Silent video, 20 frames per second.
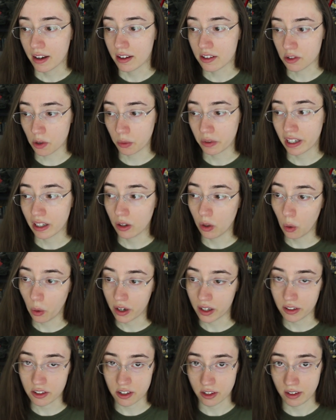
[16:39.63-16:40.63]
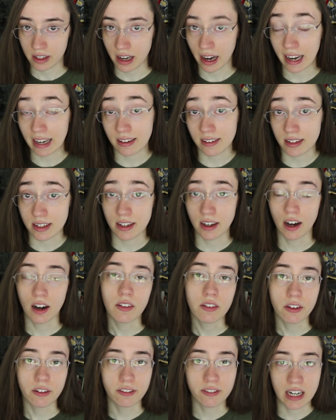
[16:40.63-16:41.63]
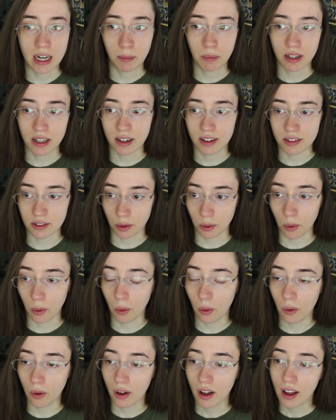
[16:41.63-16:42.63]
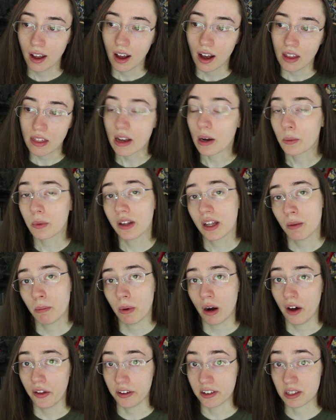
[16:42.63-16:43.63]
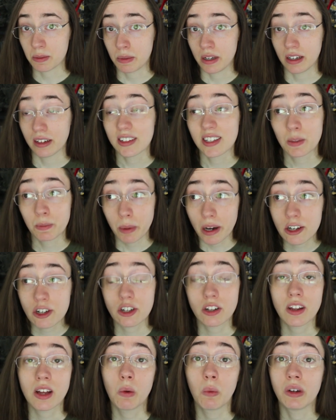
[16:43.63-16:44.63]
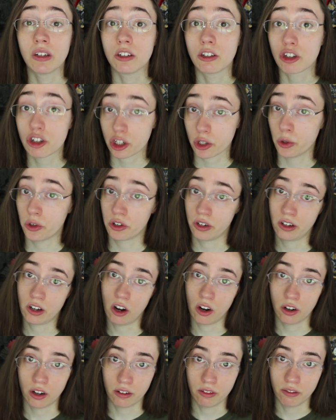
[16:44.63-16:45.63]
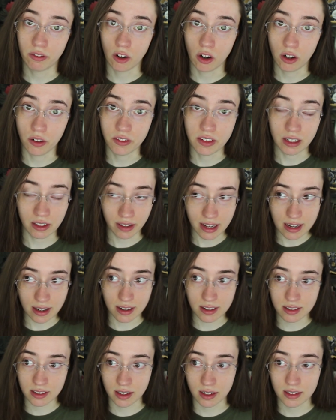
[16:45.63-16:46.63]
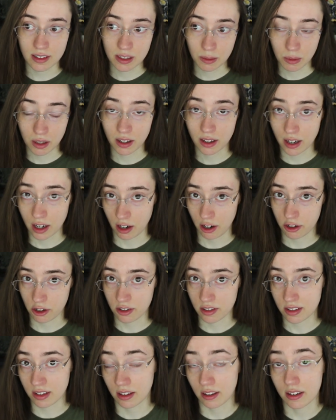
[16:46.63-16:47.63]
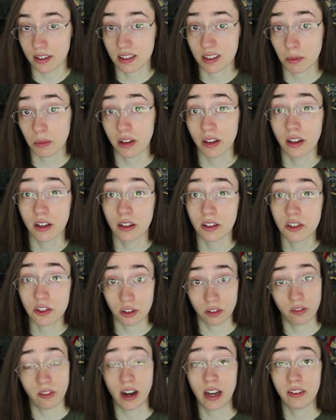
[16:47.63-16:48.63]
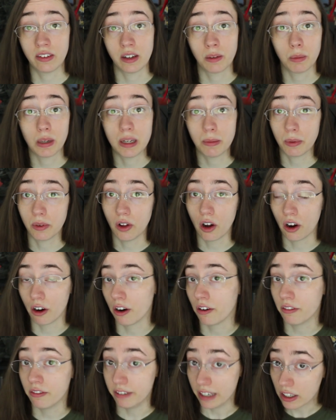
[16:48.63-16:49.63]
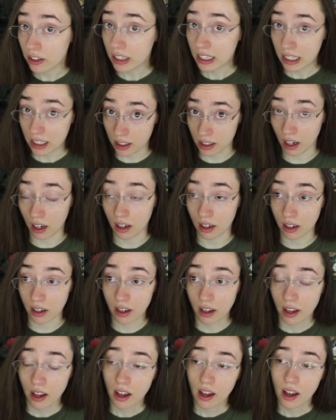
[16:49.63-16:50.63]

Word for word: is only loyal to the idea of the family as a whole. That really bothers me, especially when children are involved. And like I said, some of the characters in this, some of the surviving people are very young